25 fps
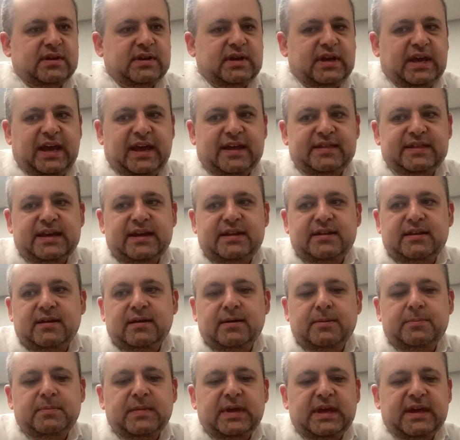And then
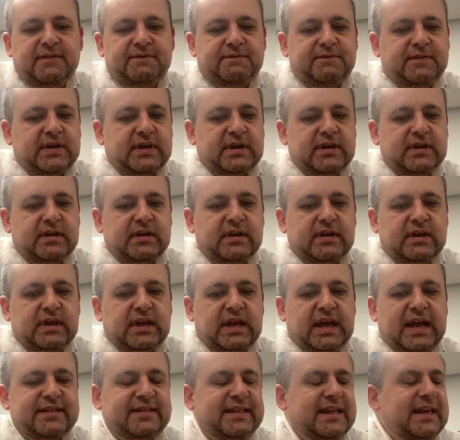um, if uh,
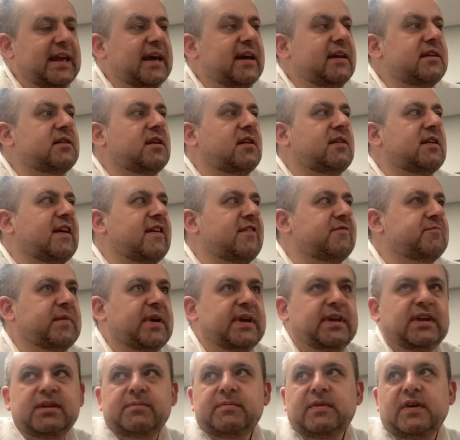at the end I'll have my
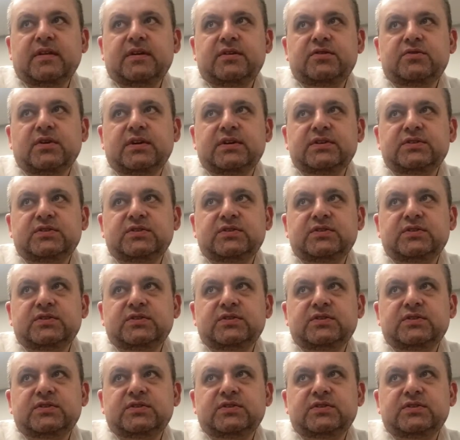email address,